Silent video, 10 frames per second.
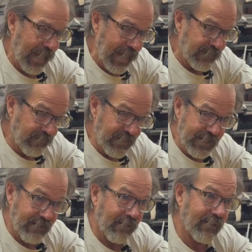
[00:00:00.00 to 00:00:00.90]
And
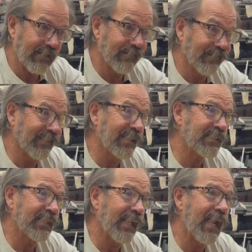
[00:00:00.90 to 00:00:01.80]
they are
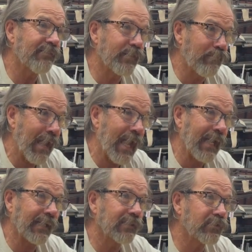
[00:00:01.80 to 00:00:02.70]
less than half the
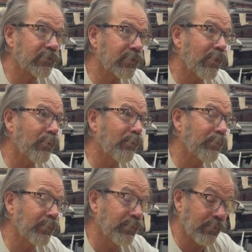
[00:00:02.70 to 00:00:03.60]
pack. So
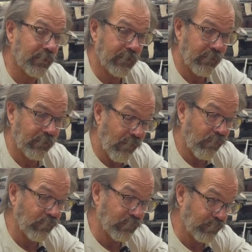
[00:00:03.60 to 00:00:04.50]
your
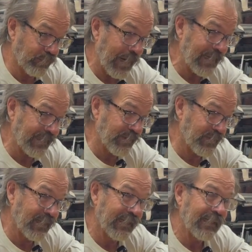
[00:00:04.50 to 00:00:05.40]
whole
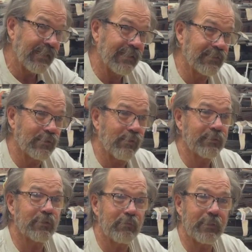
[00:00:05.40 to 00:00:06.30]
range is
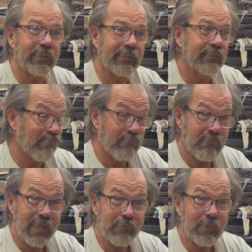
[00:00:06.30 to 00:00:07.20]
going to be
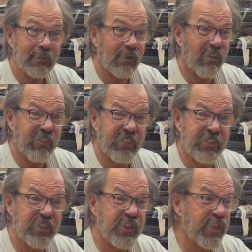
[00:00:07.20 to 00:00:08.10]
maybe a
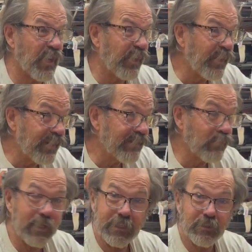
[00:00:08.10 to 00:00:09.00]
third of
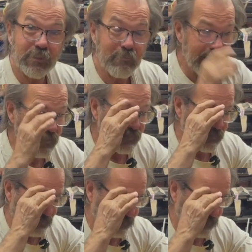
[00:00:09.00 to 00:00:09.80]
what it could be.